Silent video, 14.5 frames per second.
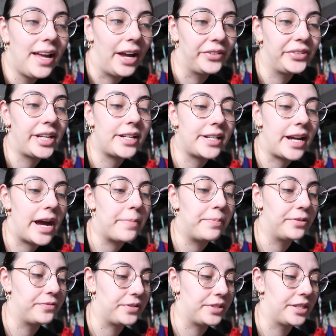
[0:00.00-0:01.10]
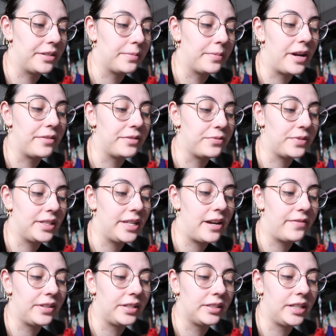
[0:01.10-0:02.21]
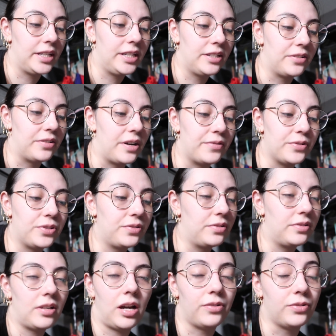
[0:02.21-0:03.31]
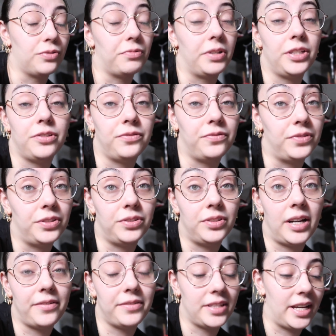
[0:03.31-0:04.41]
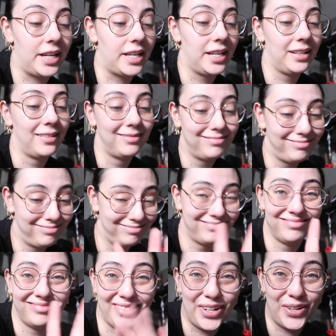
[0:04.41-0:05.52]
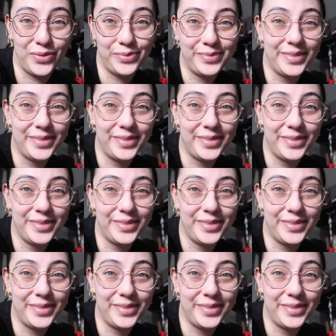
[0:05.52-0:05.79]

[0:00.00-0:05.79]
I only had an apple for dinner, but I was really having, like, you know, I was way too full. I was like, no.